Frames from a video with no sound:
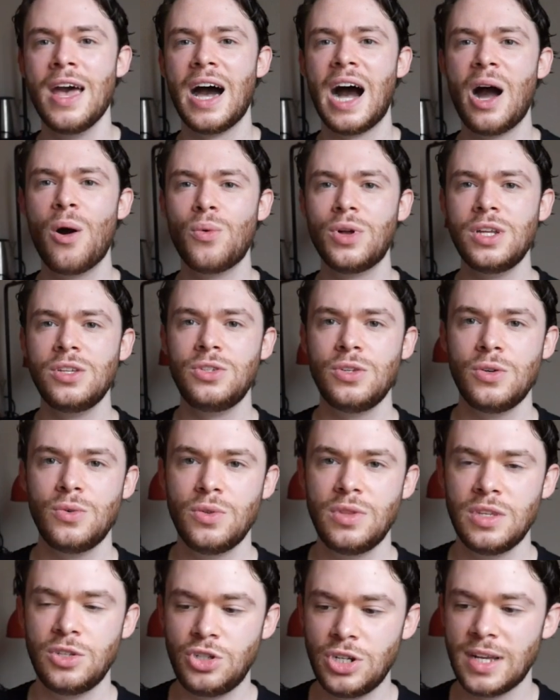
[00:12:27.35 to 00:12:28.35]
I want to
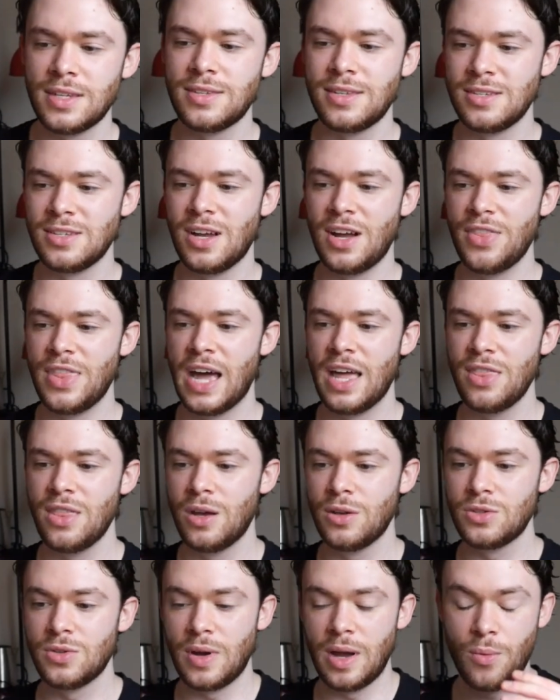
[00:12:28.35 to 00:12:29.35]
do the justice on that
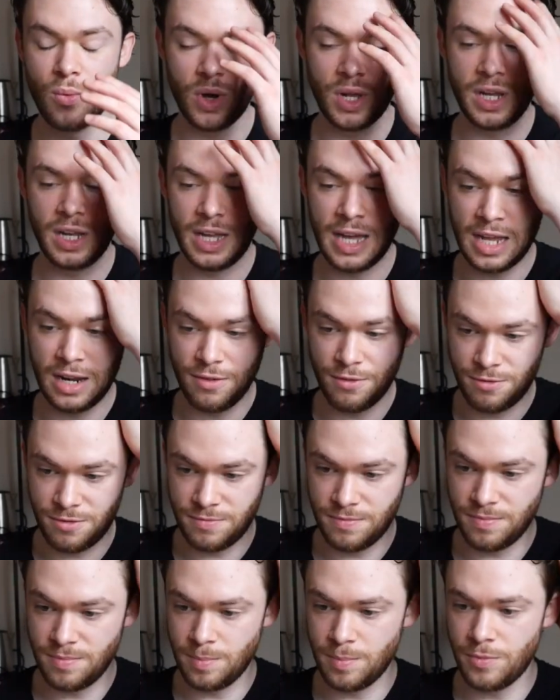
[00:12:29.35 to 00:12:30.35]
though. So I want to kind
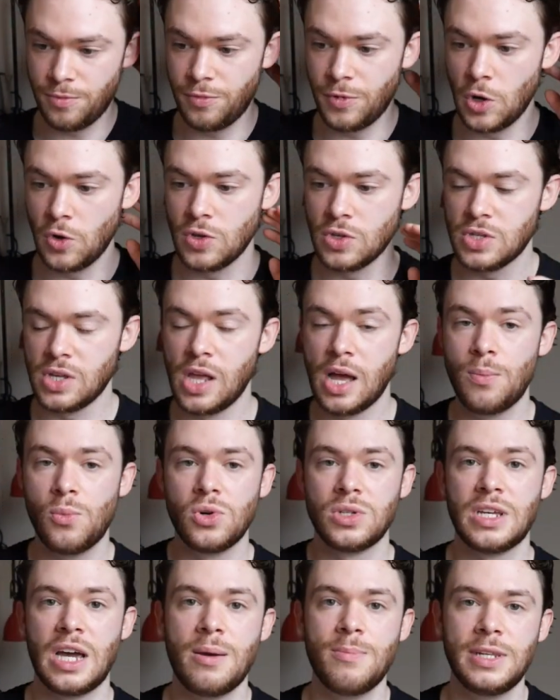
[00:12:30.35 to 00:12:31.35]
of focus a lot
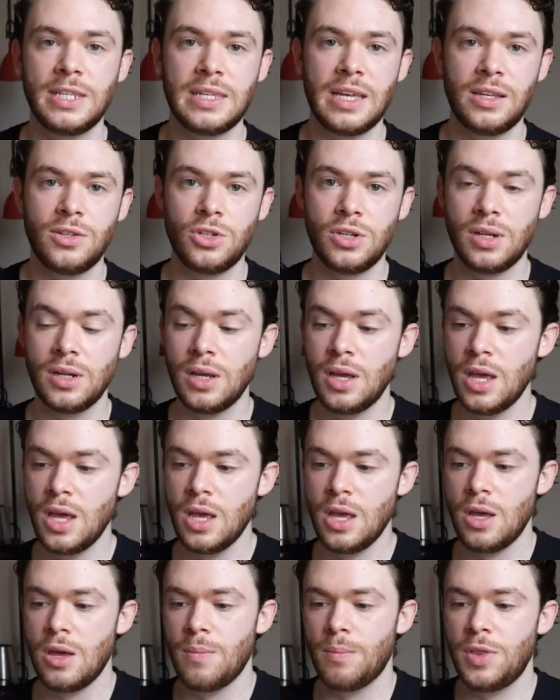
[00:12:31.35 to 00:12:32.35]
more time and attention.
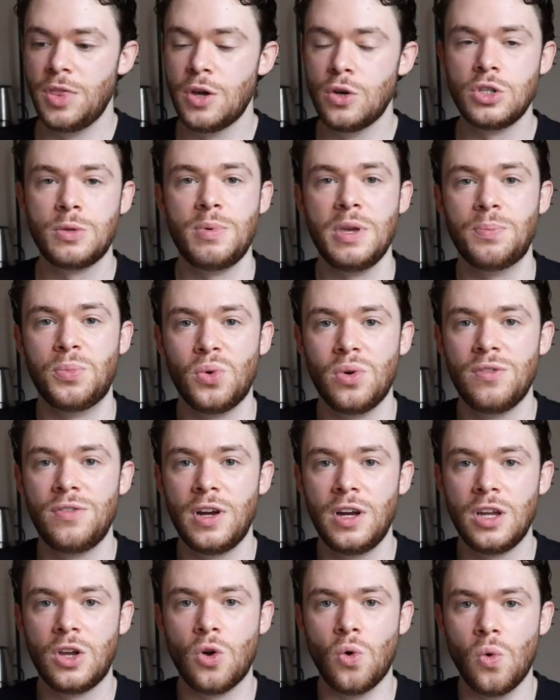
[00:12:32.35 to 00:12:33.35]
But those people were
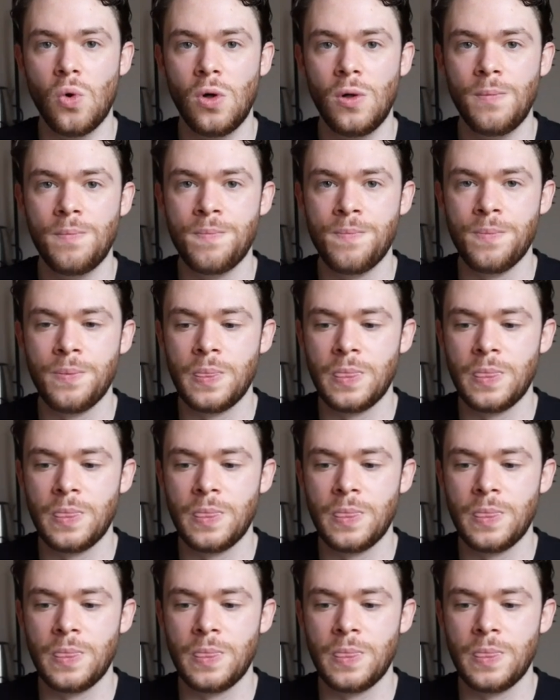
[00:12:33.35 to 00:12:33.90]
very cool.